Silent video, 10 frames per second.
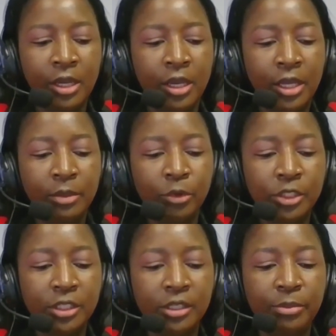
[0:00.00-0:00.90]
and
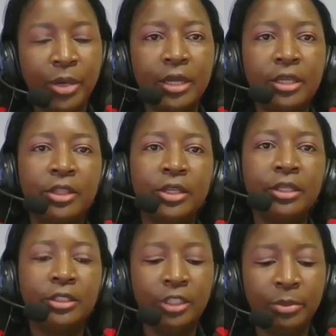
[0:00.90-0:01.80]
mostly by
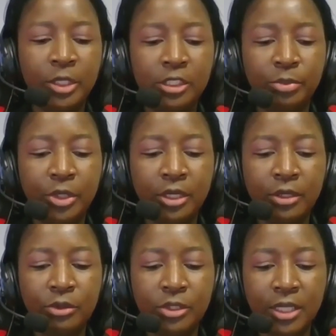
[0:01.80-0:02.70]
the
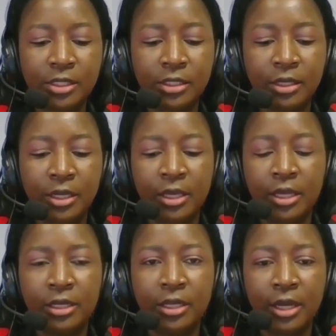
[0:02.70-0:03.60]
German-speaking users
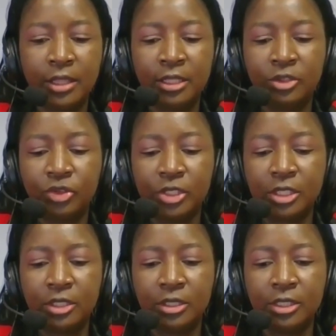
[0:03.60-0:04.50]
and the other
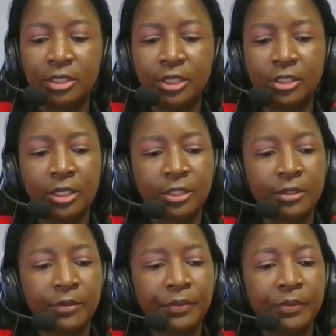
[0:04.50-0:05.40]
interested researchers.